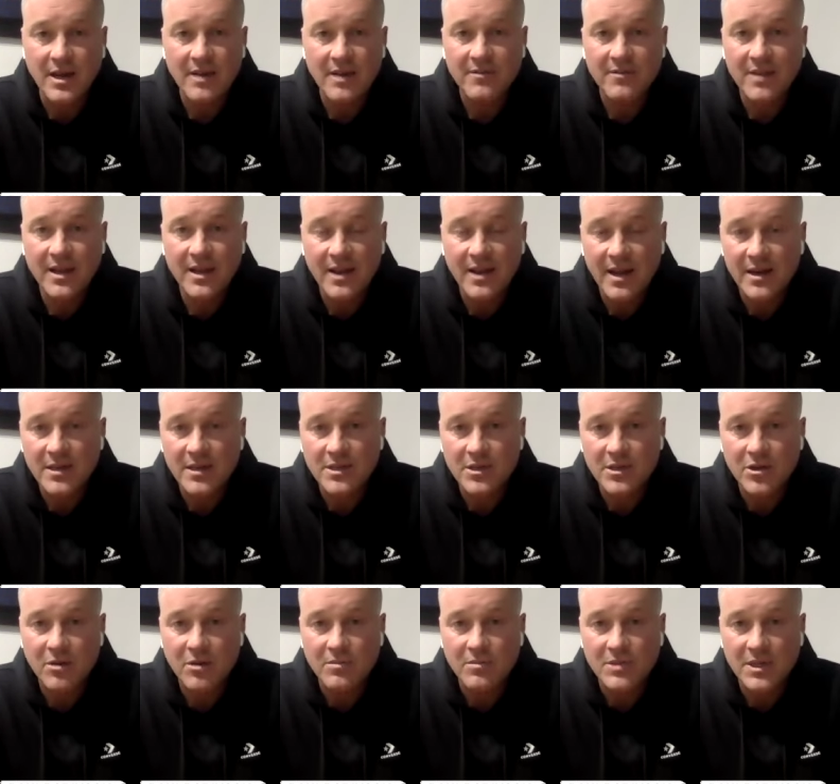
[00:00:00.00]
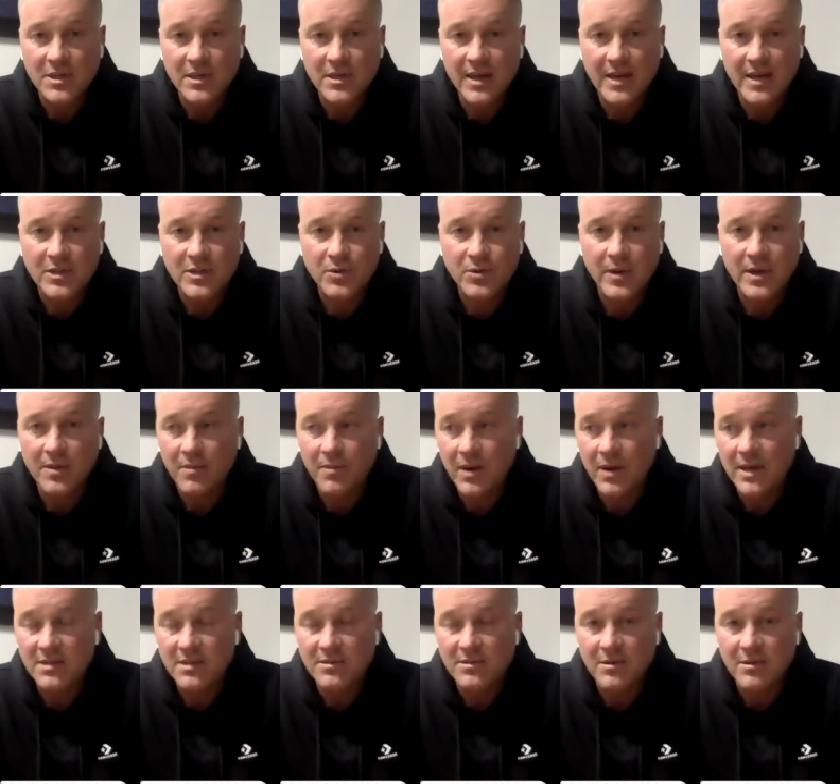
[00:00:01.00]
If Dean Henderson comes in next week and
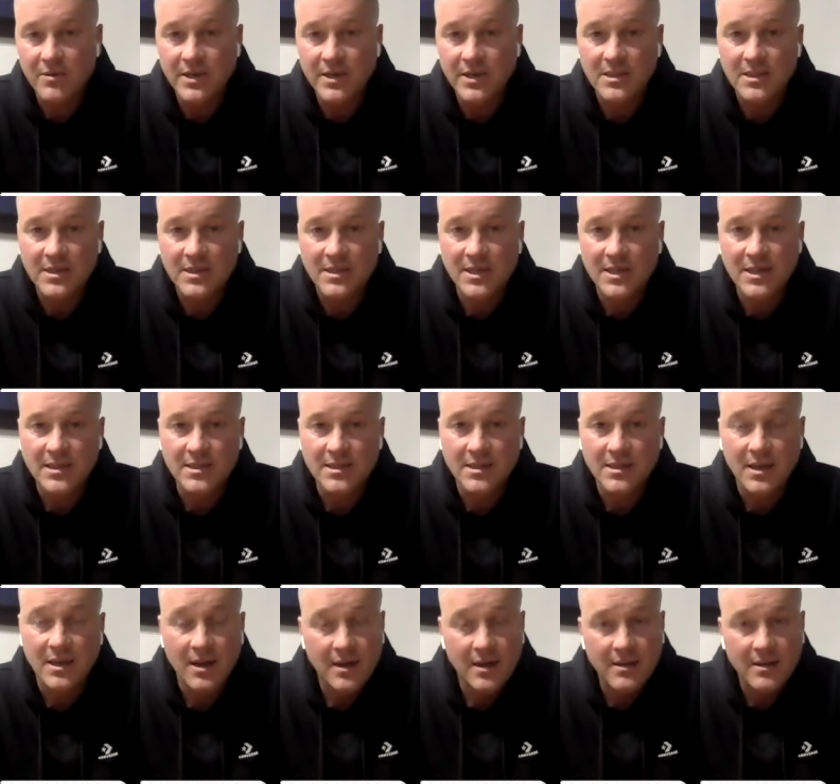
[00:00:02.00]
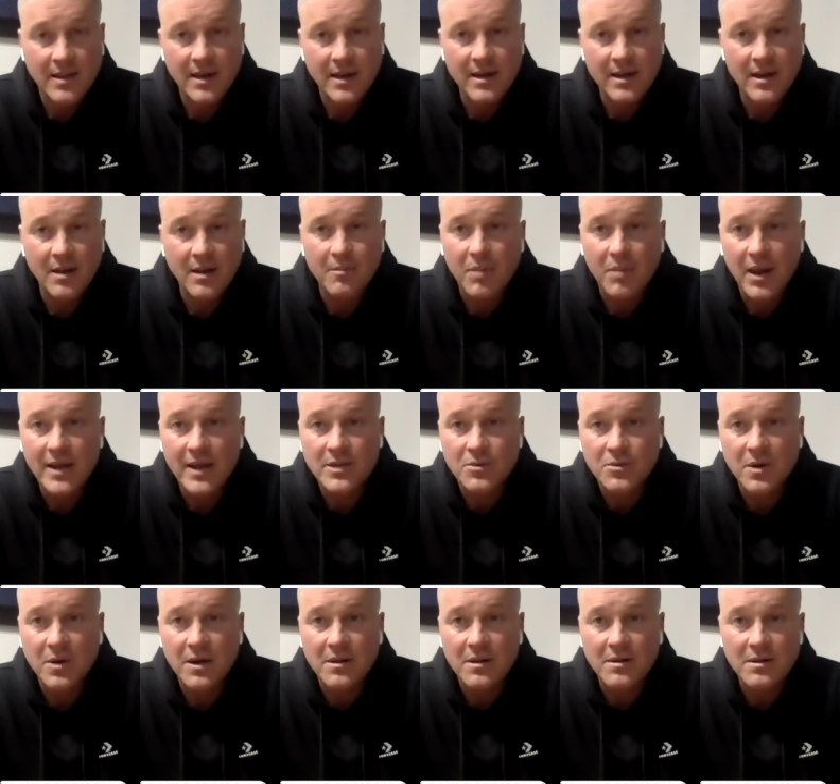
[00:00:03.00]
plays for the rest of the season then and plays
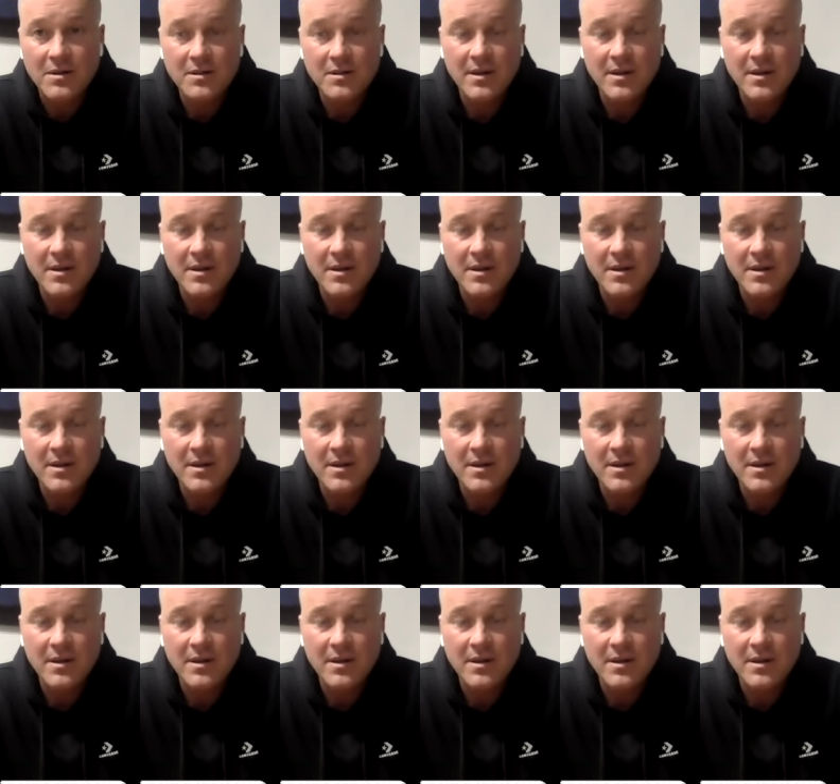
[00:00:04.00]
well,